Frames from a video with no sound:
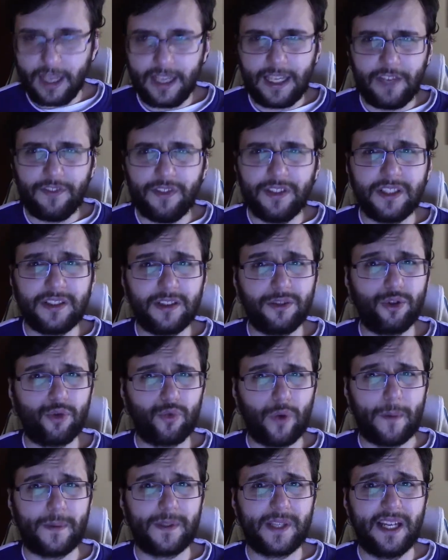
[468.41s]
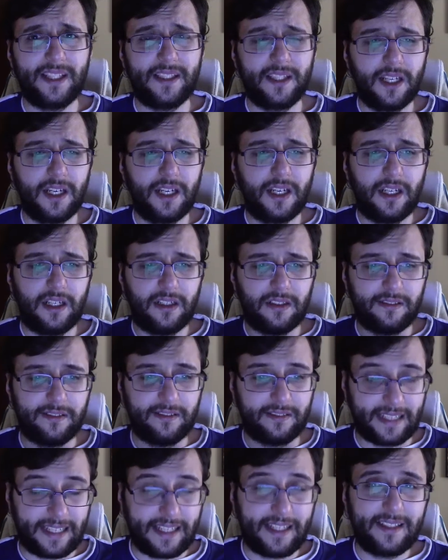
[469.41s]
even Nintendo's website
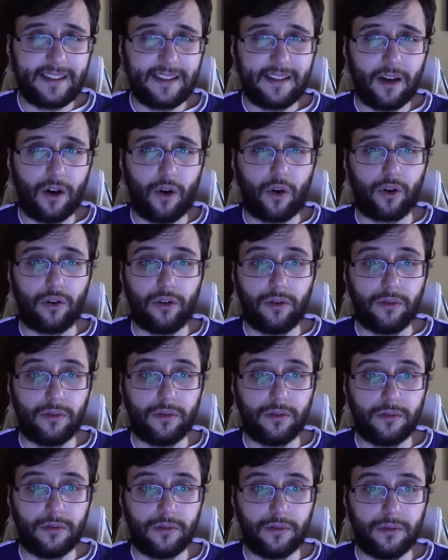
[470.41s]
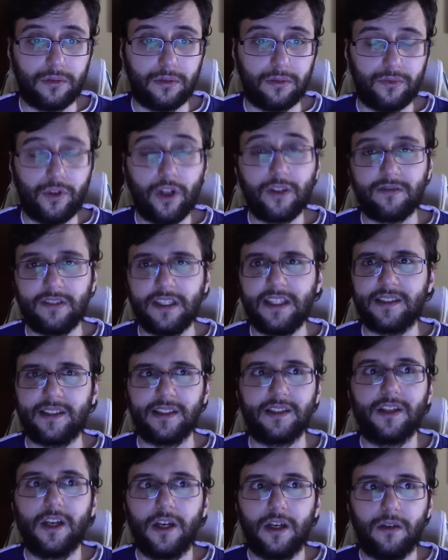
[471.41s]
linked, or not linked
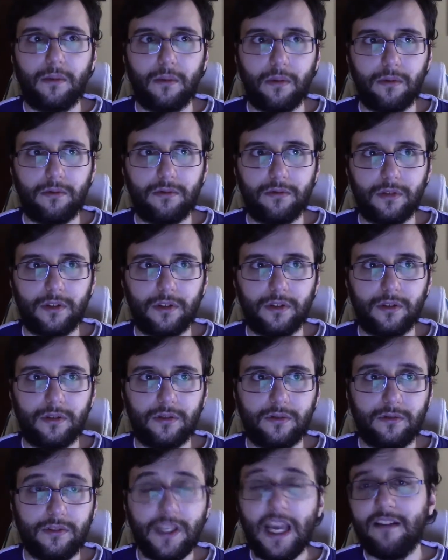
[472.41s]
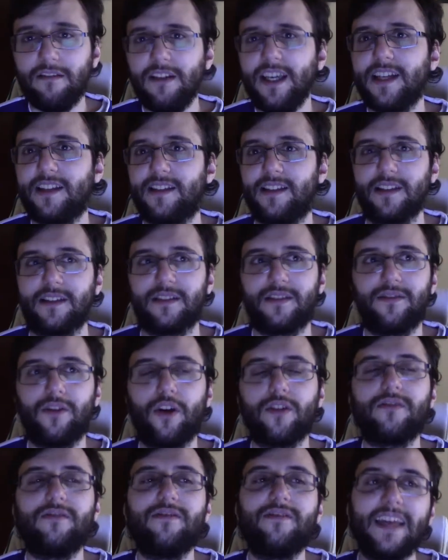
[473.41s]
it, leaked it,
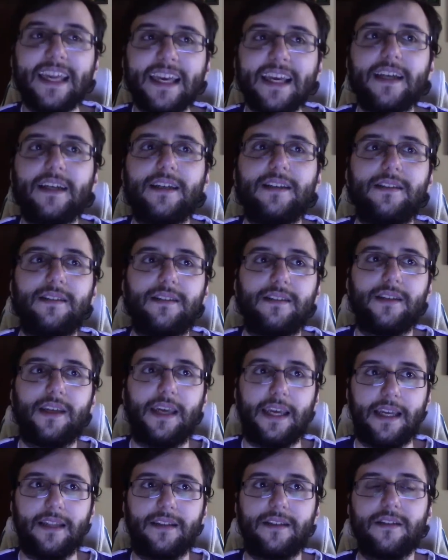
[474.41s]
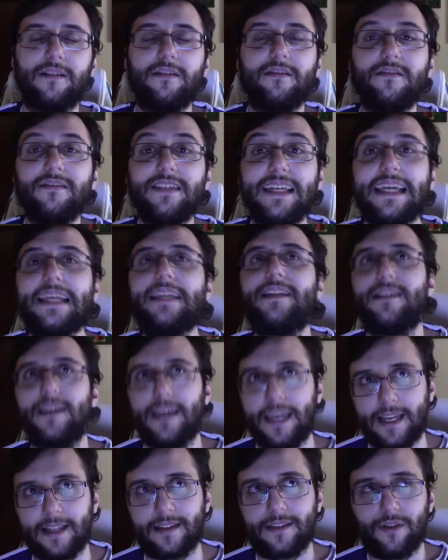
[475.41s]
not linked it, leaked
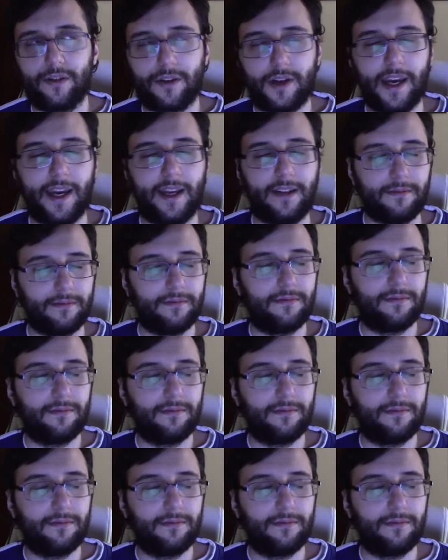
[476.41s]
it, okay.